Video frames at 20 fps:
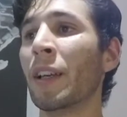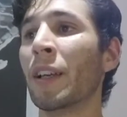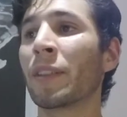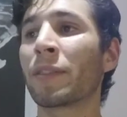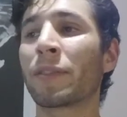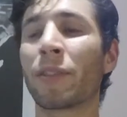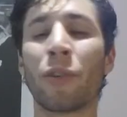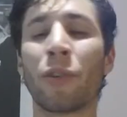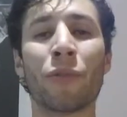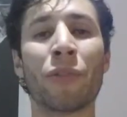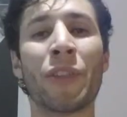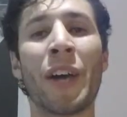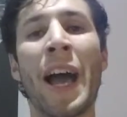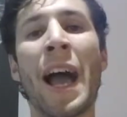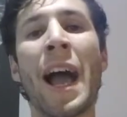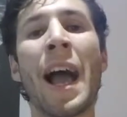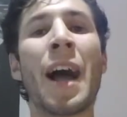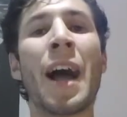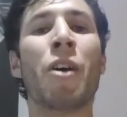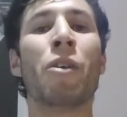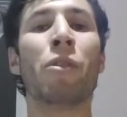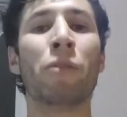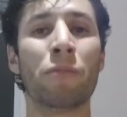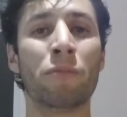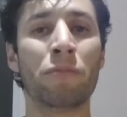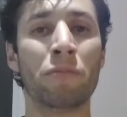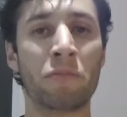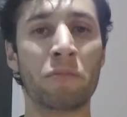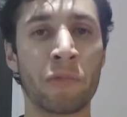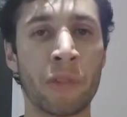So the how,
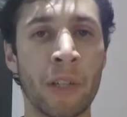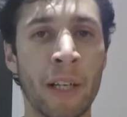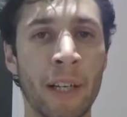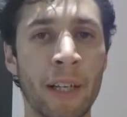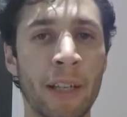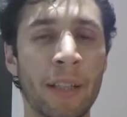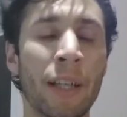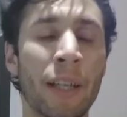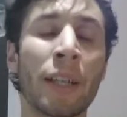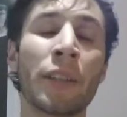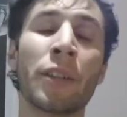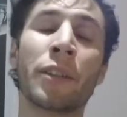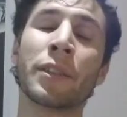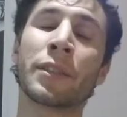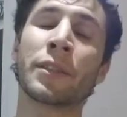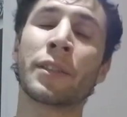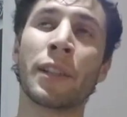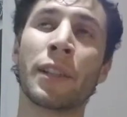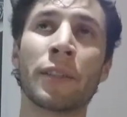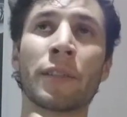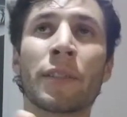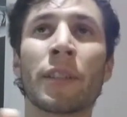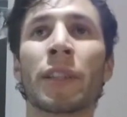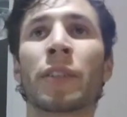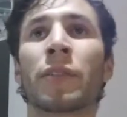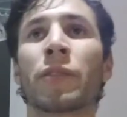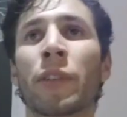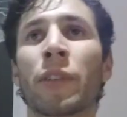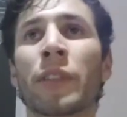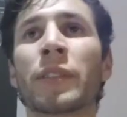right? I know it sounds
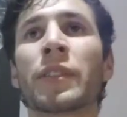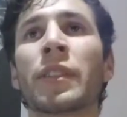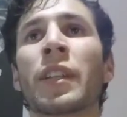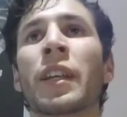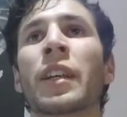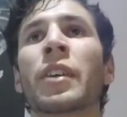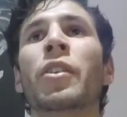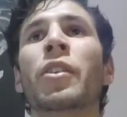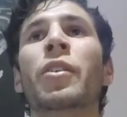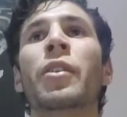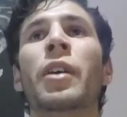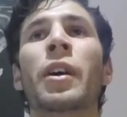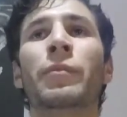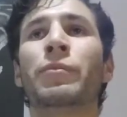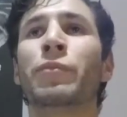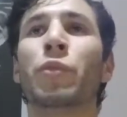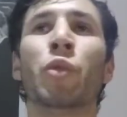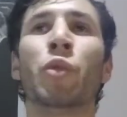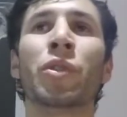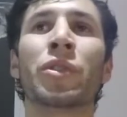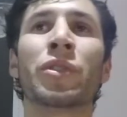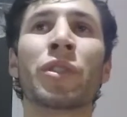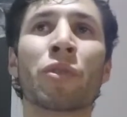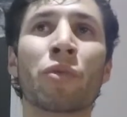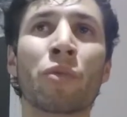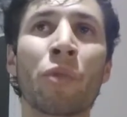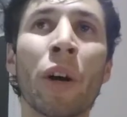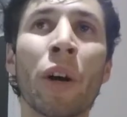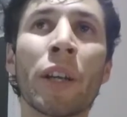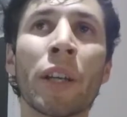like crazy, like, oh, well, it's
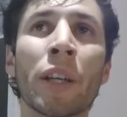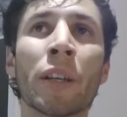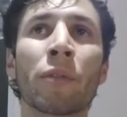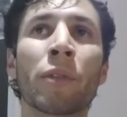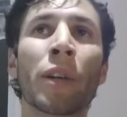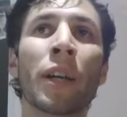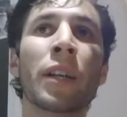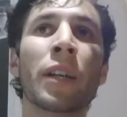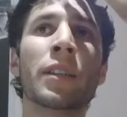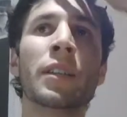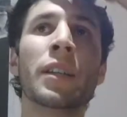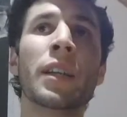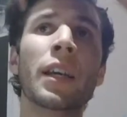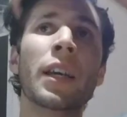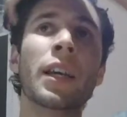just running, right?